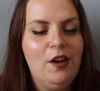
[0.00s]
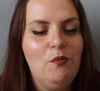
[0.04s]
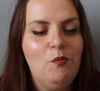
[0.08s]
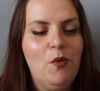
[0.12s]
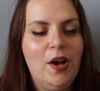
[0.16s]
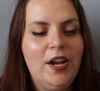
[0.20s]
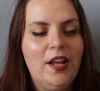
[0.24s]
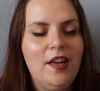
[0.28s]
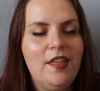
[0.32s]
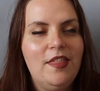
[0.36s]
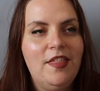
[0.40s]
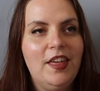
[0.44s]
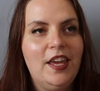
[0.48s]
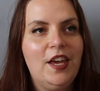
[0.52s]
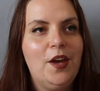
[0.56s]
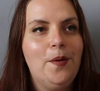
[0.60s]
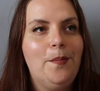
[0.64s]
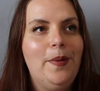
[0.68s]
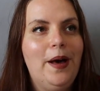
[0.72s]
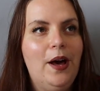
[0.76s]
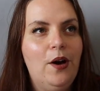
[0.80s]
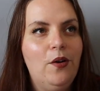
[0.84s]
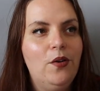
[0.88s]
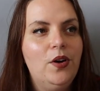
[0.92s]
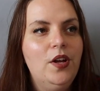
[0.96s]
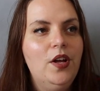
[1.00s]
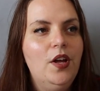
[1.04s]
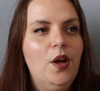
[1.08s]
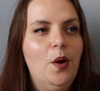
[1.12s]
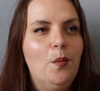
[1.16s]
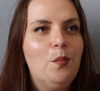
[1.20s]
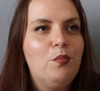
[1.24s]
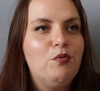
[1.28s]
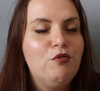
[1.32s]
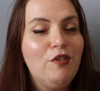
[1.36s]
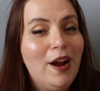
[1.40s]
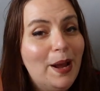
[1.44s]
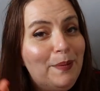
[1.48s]
And when I think about
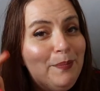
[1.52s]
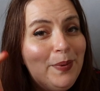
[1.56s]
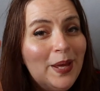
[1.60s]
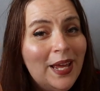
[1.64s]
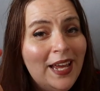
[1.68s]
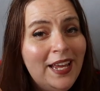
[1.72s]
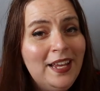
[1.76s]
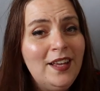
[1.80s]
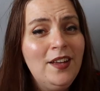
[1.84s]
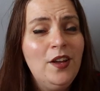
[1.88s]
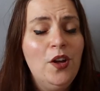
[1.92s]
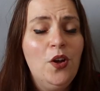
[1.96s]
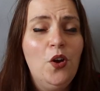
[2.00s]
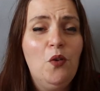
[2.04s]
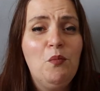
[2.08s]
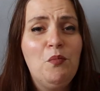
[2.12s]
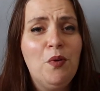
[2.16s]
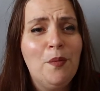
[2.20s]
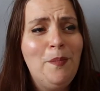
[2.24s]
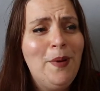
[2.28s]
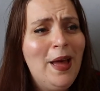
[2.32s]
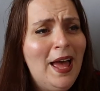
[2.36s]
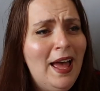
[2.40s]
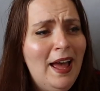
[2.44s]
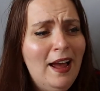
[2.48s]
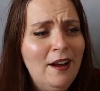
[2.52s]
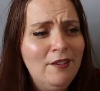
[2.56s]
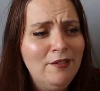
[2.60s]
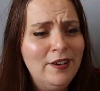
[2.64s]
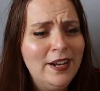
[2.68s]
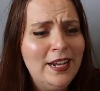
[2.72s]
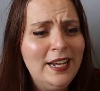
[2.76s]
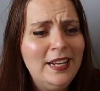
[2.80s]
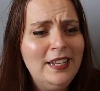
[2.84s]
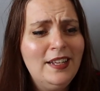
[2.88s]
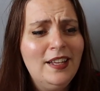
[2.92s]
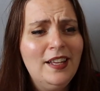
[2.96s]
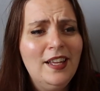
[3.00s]
prepping,
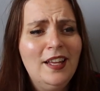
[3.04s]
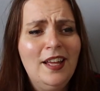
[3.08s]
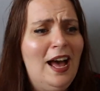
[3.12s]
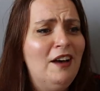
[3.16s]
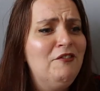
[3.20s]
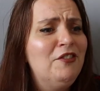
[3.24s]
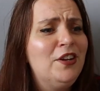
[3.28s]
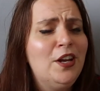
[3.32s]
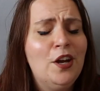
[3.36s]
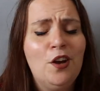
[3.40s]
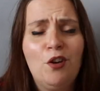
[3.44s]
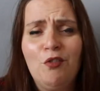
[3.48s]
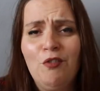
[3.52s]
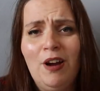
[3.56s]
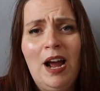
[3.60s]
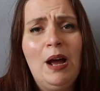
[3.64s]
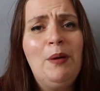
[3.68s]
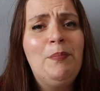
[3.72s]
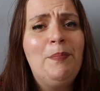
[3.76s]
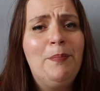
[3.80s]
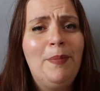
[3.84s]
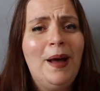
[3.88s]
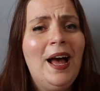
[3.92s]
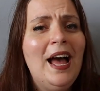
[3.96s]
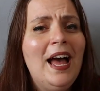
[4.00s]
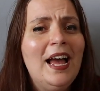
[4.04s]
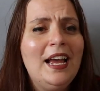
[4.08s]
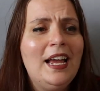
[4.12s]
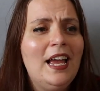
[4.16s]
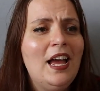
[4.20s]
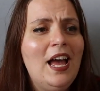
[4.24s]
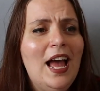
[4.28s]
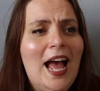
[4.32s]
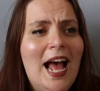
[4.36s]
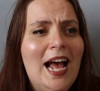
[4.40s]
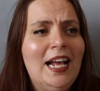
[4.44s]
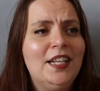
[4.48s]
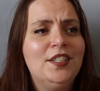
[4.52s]
preparing, having a grab bag
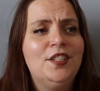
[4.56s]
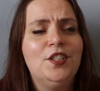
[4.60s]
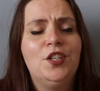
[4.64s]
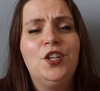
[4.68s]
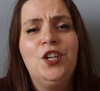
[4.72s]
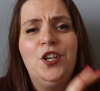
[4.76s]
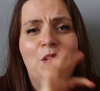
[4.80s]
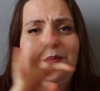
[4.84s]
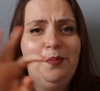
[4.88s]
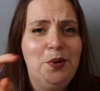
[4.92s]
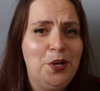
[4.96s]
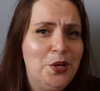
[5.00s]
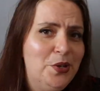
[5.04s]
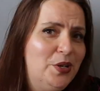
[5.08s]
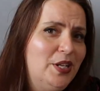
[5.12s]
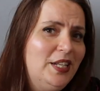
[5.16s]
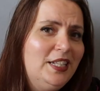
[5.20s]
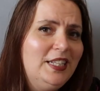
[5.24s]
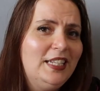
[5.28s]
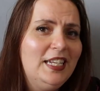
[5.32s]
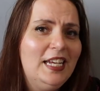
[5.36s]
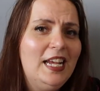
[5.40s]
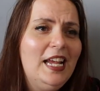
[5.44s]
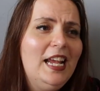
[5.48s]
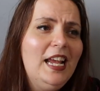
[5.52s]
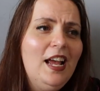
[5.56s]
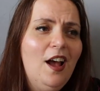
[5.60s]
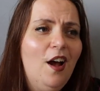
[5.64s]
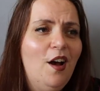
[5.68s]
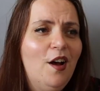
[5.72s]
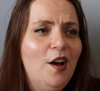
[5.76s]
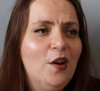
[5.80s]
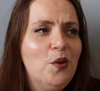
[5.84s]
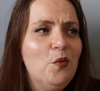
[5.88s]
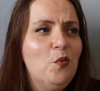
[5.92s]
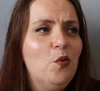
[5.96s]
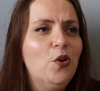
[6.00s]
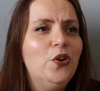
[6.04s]
as a community,
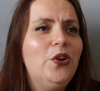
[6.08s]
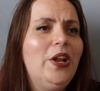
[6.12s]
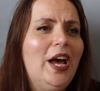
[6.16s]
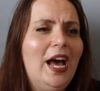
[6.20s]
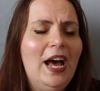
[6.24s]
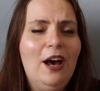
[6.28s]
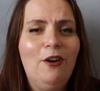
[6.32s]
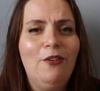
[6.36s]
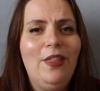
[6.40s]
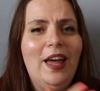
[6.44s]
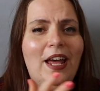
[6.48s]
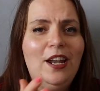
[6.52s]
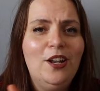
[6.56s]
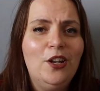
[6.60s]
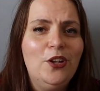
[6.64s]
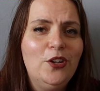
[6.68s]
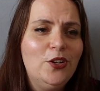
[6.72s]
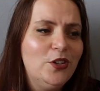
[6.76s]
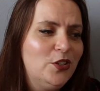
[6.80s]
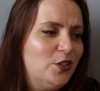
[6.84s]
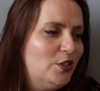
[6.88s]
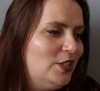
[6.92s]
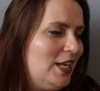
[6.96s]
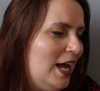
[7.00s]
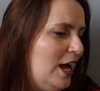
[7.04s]
I wonder how that looks.